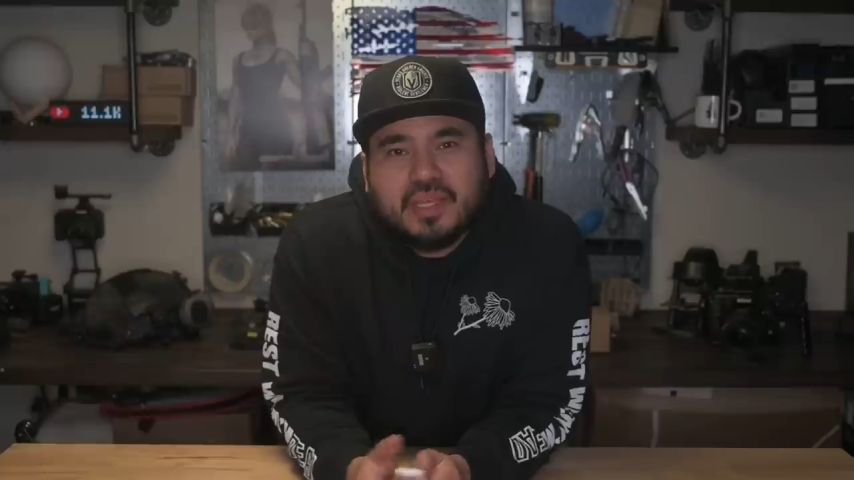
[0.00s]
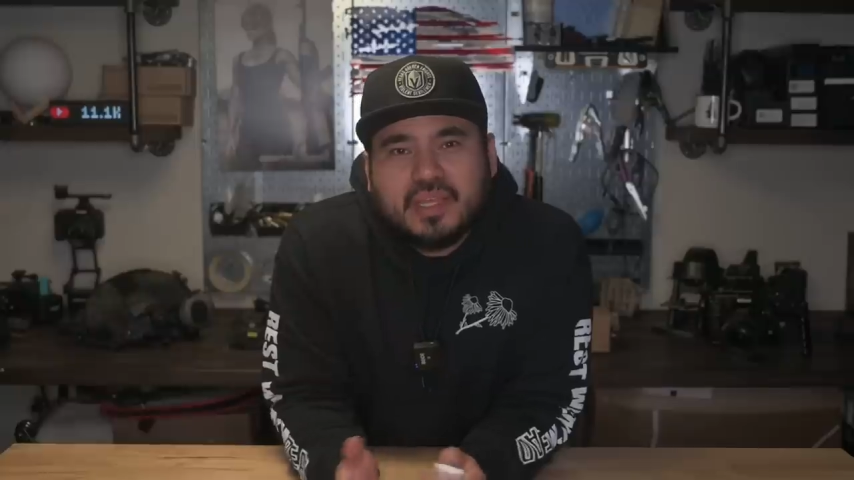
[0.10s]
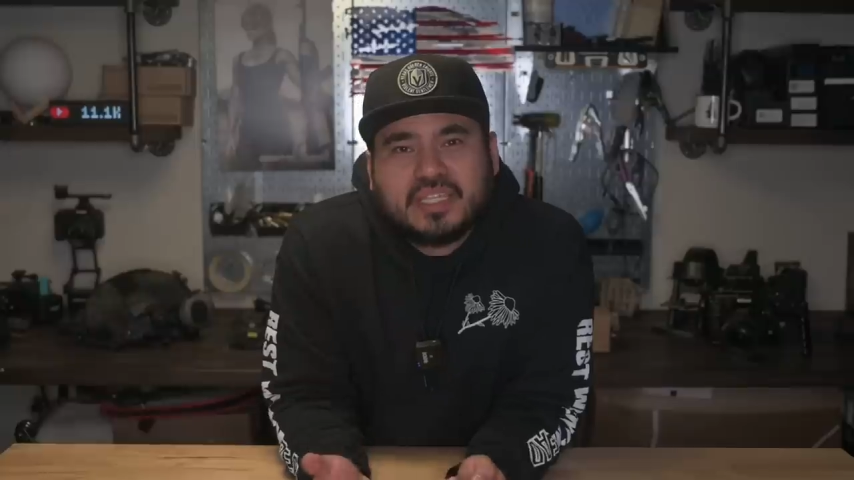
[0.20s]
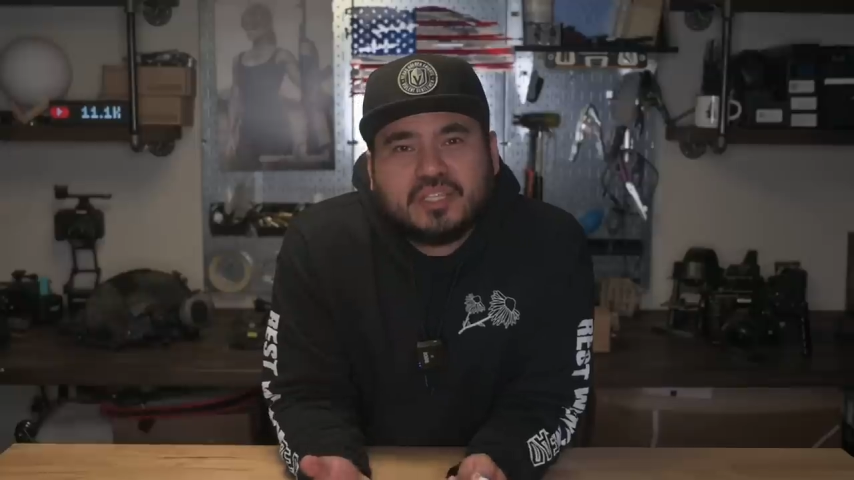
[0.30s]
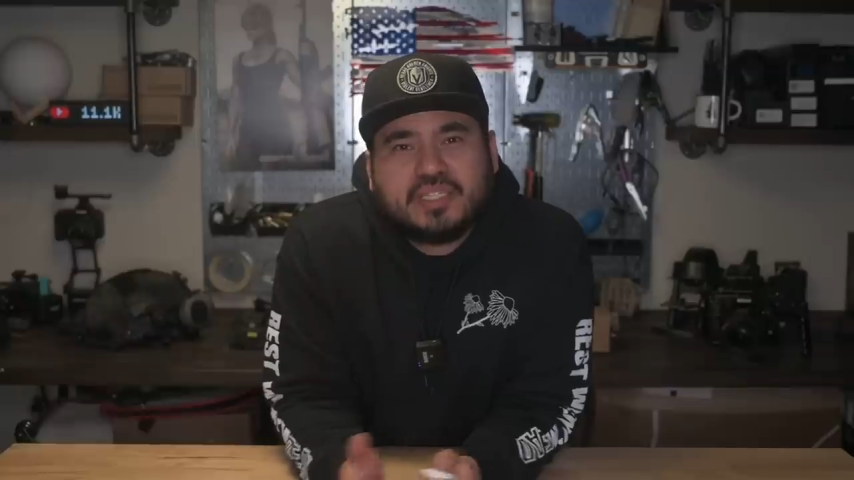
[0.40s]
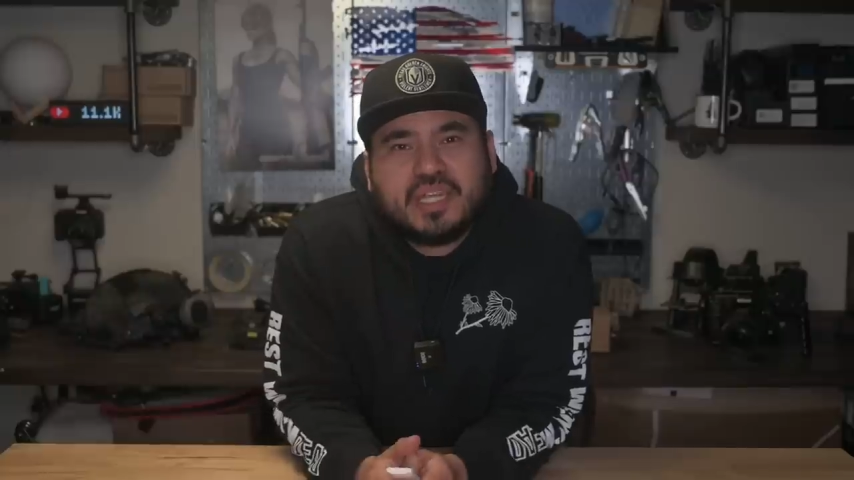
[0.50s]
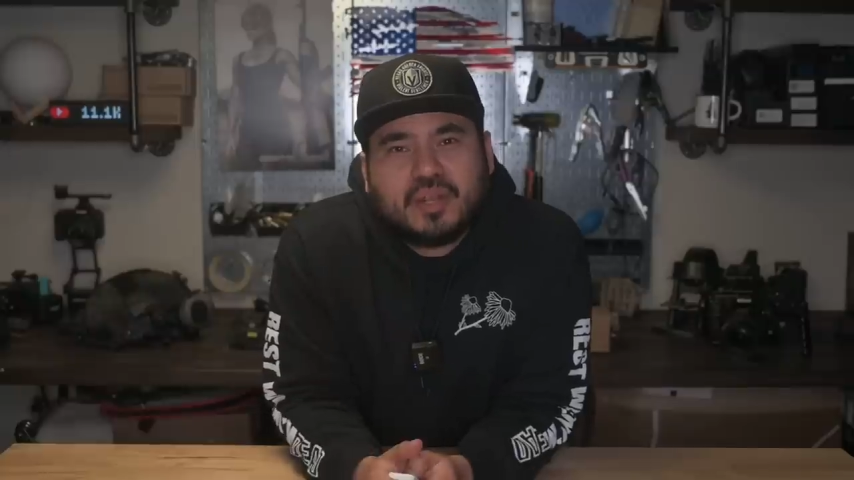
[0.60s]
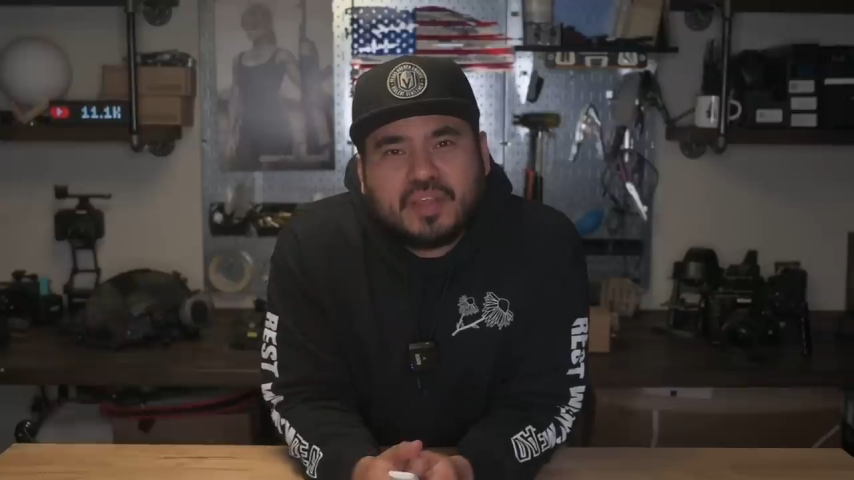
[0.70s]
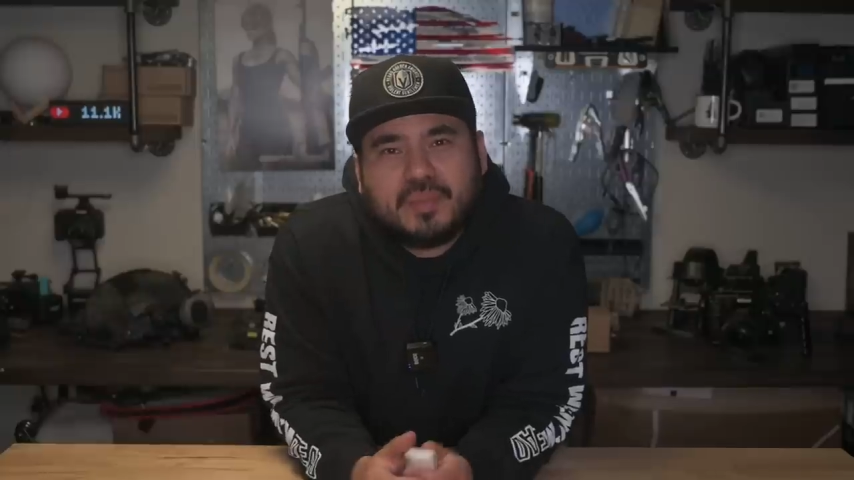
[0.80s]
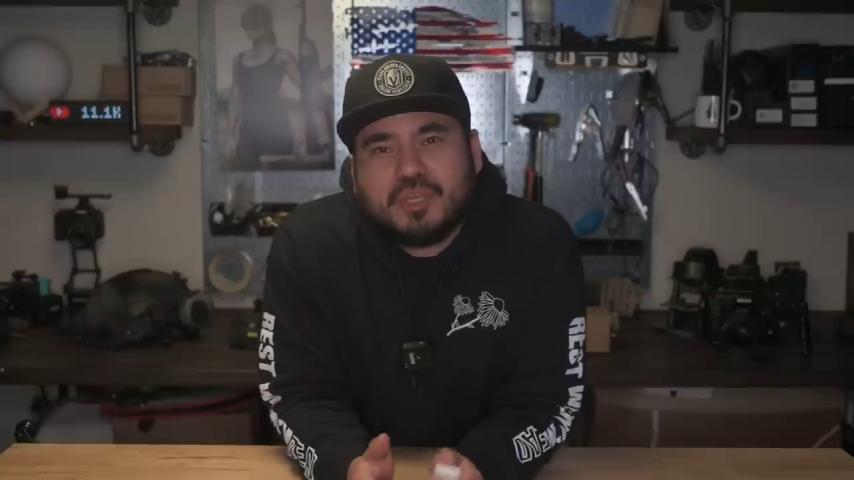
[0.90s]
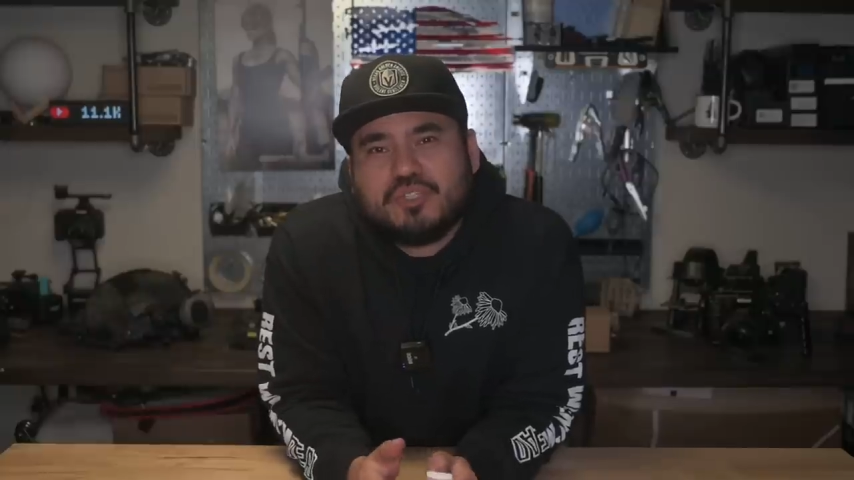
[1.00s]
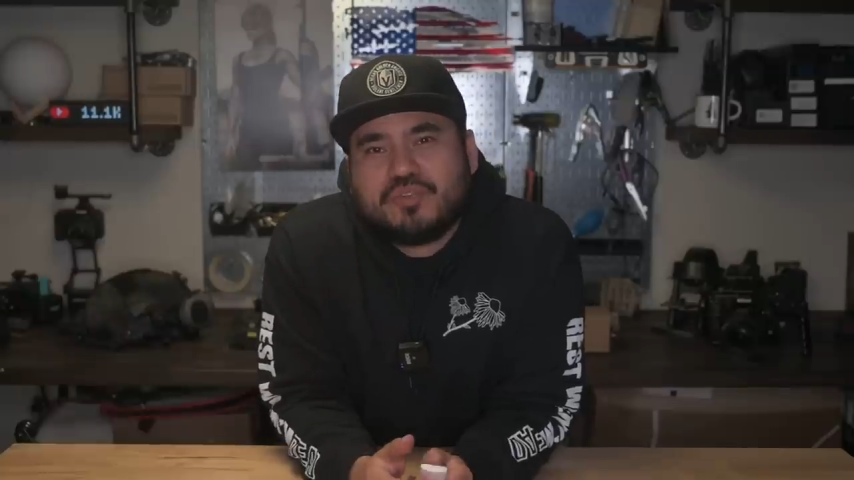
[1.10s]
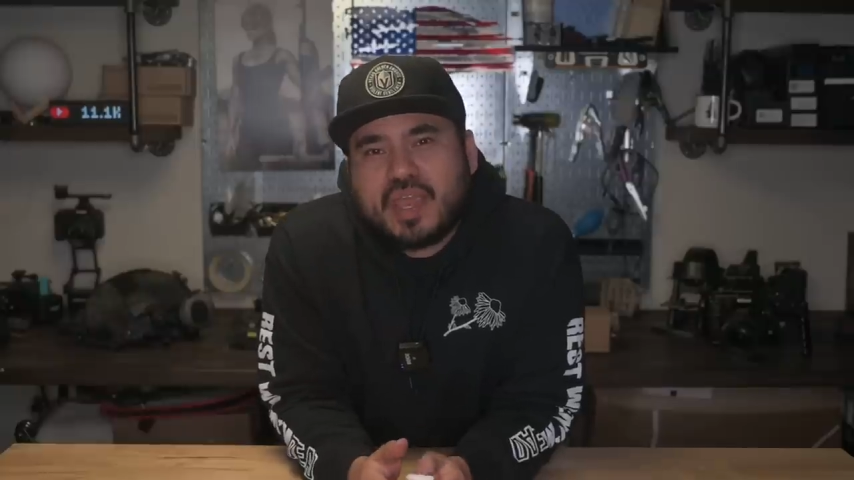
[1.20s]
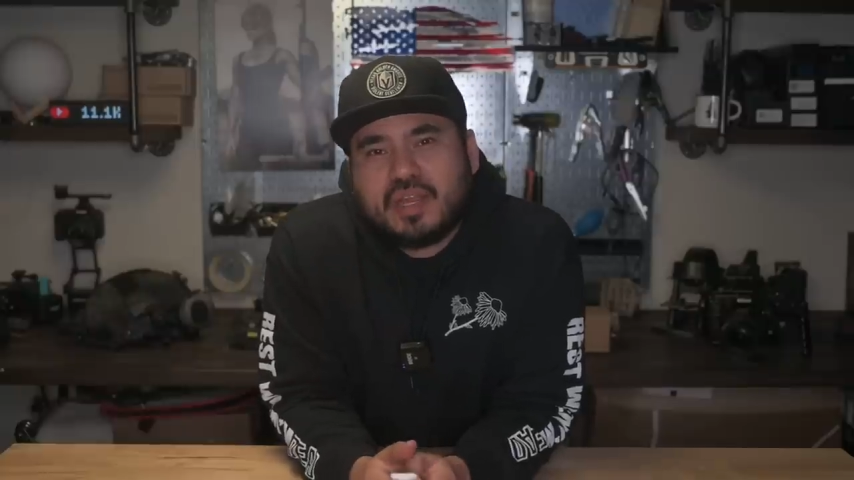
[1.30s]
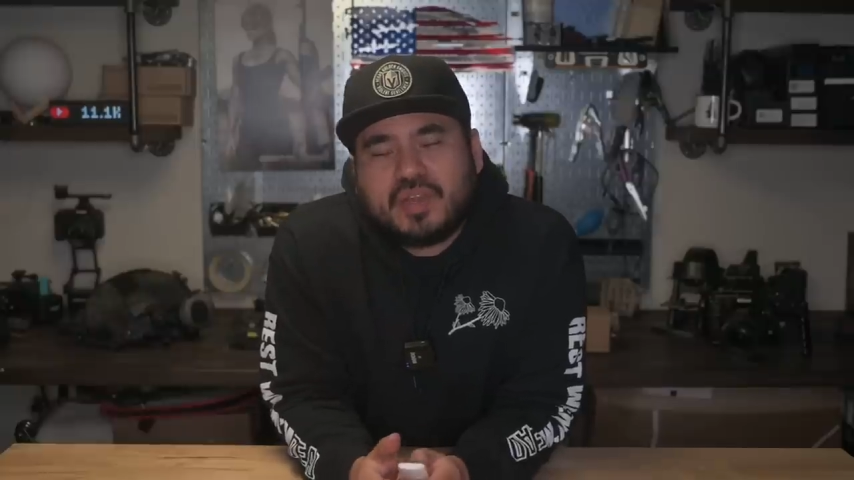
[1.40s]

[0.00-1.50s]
It's no secret that I'm a huge fan